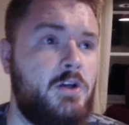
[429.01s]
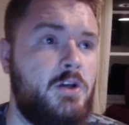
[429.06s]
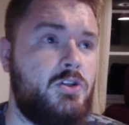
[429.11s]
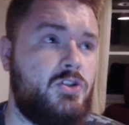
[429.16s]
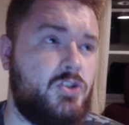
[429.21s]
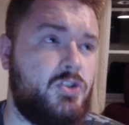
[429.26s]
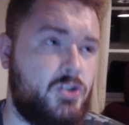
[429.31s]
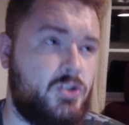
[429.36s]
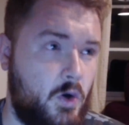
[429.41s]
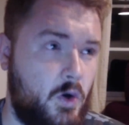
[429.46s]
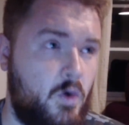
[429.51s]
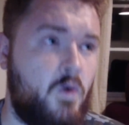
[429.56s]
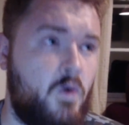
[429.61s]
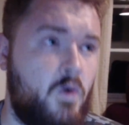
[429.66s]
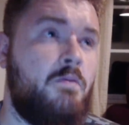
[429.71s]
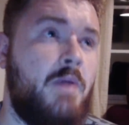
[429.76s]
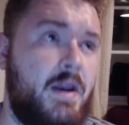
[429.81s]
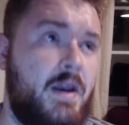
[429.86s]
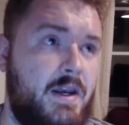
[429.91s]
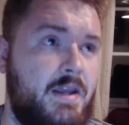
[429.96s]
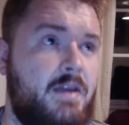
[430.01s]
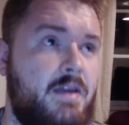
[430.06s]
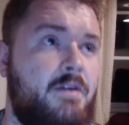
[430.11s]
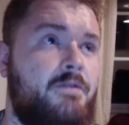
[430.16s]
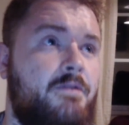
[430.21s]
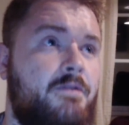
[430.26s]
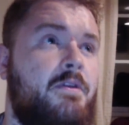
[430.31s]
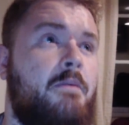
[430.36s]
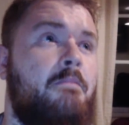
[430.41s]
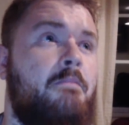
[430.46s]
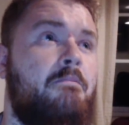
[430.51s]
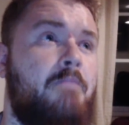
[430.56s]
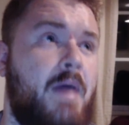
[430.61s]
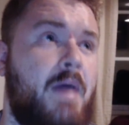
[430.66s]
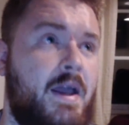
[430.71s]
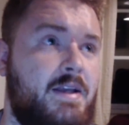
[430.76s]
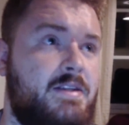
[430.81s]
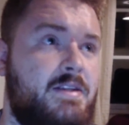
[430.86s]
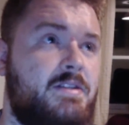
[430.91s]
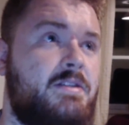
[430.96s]
So many of the
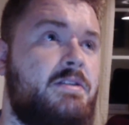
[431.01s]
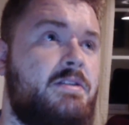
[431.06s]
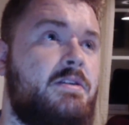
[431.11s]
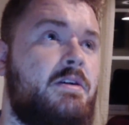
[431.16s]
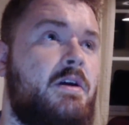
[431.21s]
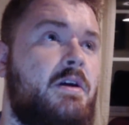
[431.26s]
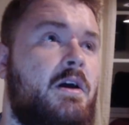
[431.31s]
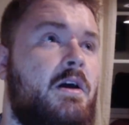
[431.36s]
best